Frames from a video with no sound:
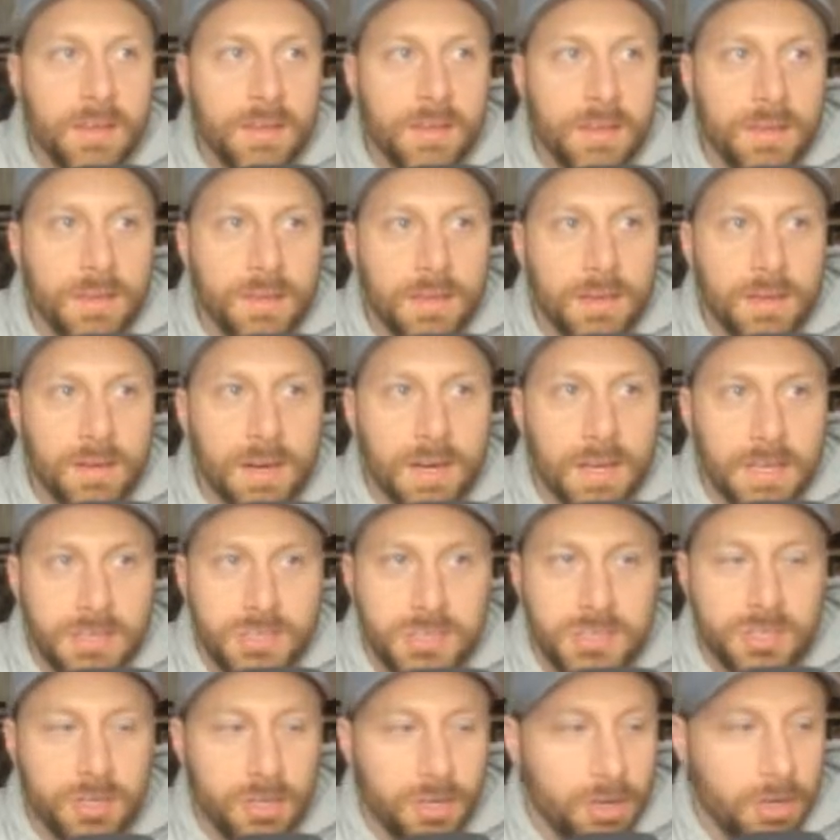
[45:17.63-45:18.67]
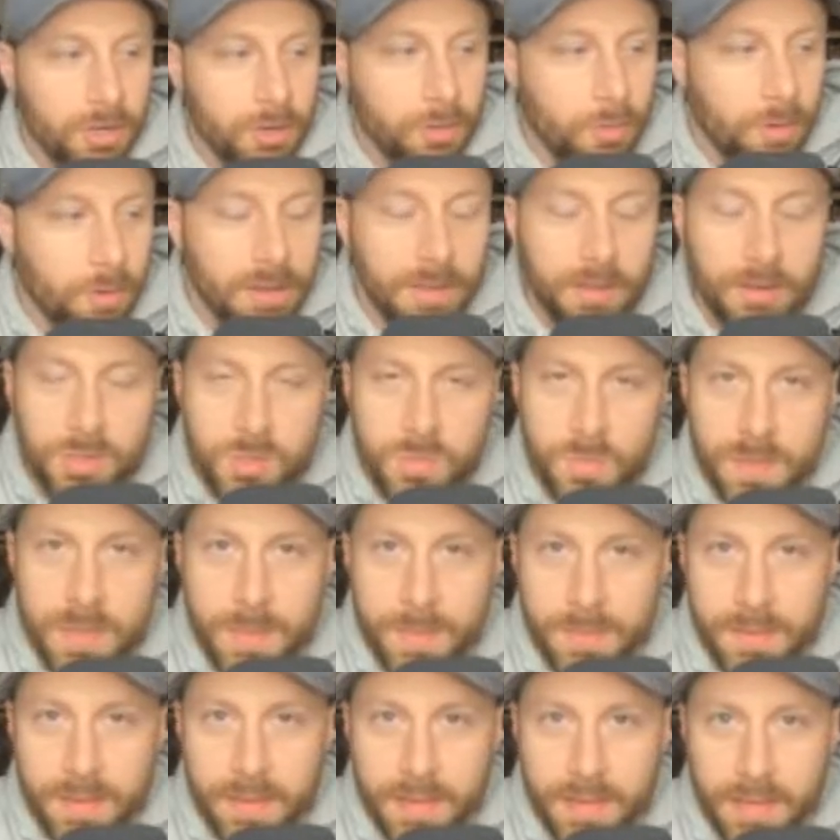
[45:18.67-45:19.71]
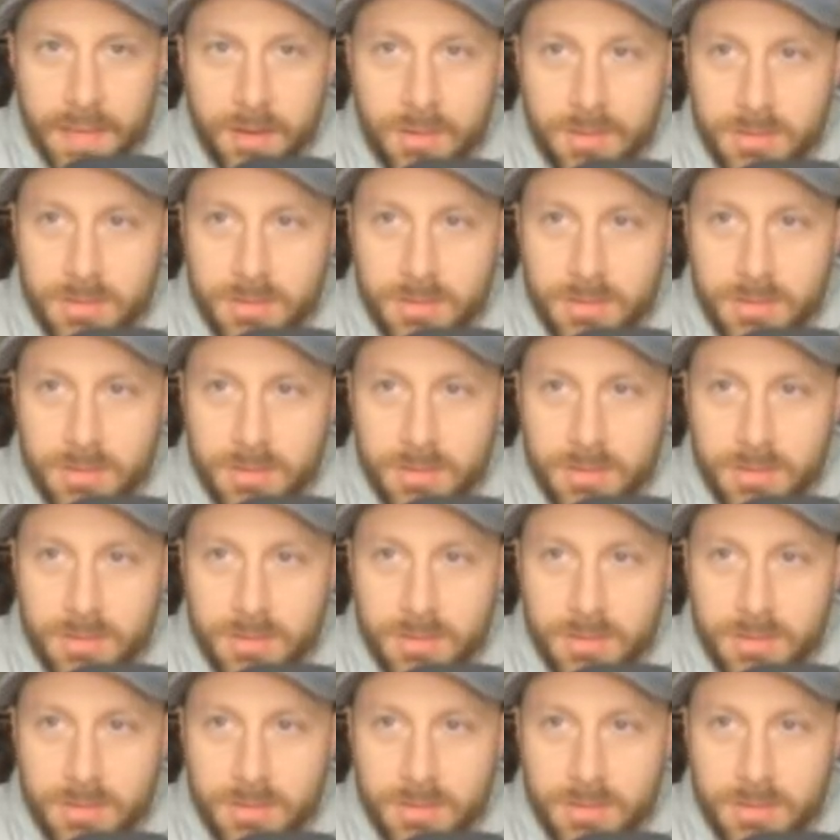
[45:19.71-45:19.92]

unless you're one of those people that goes